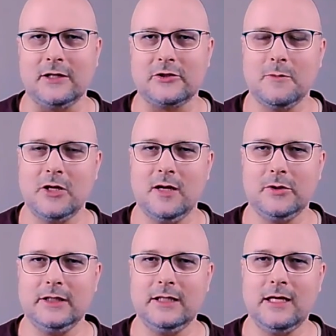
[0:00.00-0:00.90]
So
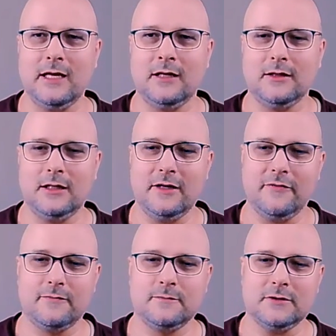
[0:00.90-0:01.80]
Monopoly and Life
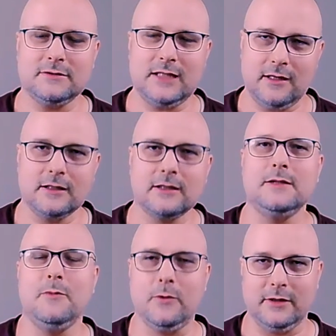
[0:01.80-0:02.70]
are technically
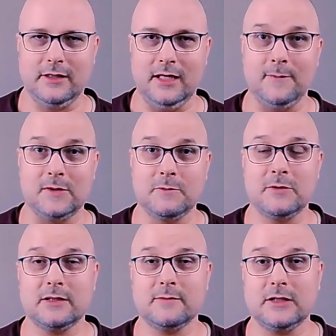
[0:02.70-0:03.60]
board games, but when
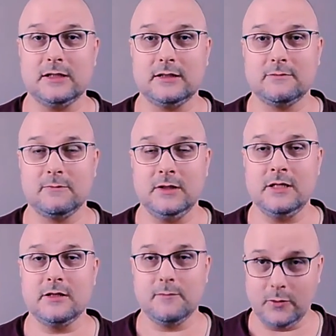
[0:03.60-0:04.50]
somebody's
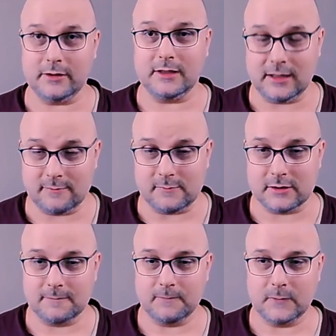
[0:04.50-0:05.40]
into board games,